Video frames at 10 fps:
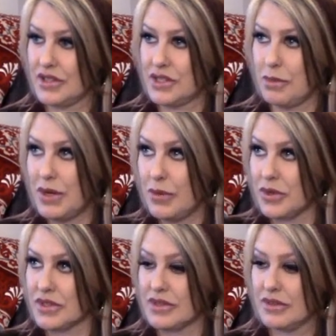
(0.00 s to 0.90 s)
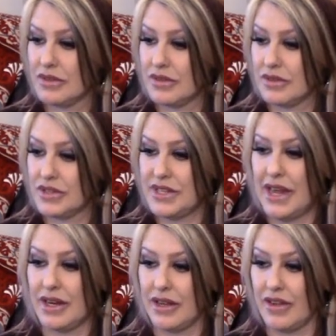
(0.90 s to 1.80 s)
somebody was
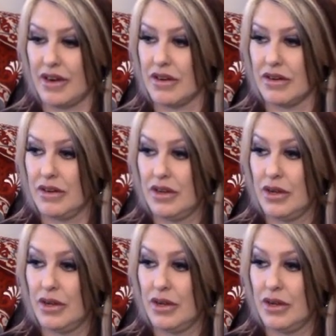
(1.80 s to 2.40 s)
standing there,